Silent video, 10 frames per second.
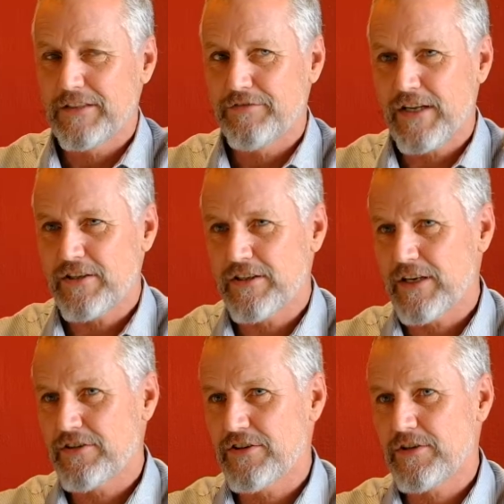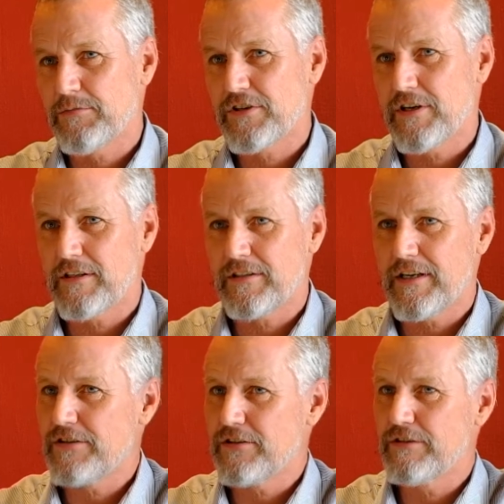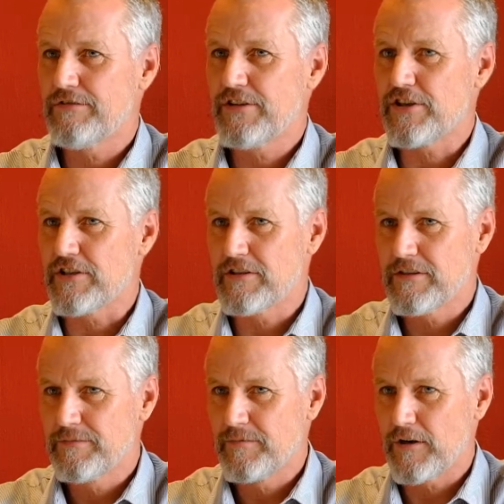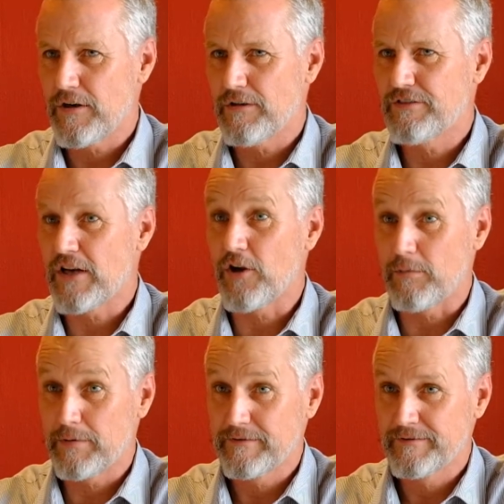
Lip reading: Flexitank Systems started as a division of Dunlop.